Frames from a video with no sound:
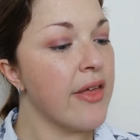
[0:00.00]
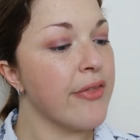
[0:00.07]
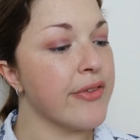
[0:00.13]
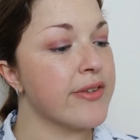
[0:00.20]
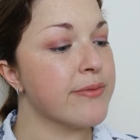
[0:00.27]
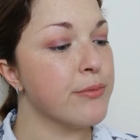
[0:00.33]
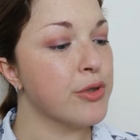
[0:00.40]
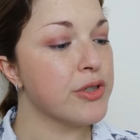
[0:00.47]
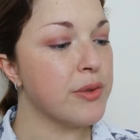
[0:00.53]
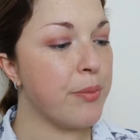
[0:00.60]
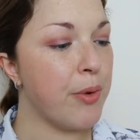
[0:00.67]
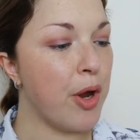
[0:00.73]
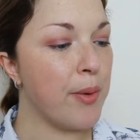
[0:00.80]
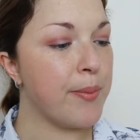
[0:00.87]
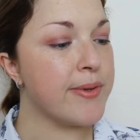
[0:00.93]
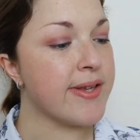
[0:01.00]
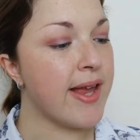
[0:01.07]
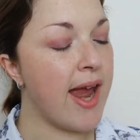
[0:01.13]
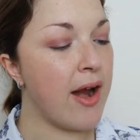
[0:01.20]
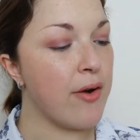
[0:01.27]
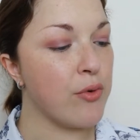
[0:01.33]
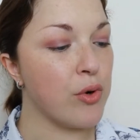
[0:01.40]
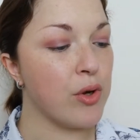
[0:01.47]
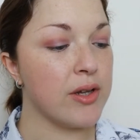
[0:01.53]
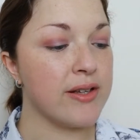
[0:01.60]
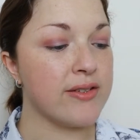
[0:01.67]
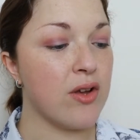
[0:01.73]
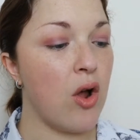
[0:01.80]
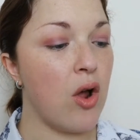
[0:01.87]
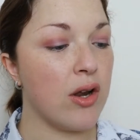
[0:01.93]
this multi-purpose hair oil
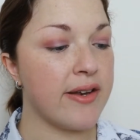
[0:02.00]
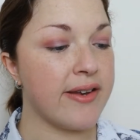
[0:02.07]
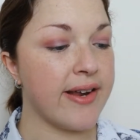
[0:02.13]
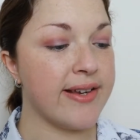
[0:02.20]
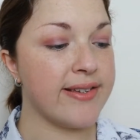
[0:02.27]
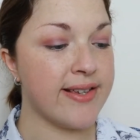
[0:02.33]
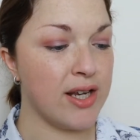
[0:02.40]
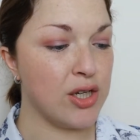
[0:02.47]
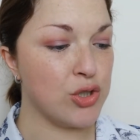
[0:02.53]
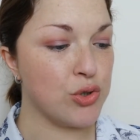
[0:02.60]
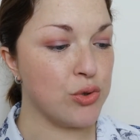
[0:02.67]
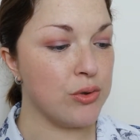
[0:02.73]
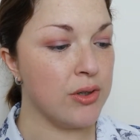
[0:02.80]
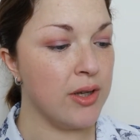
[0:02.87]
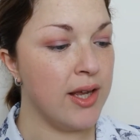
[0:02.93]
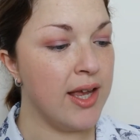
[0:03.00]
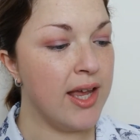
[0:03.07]
is a holiday essential.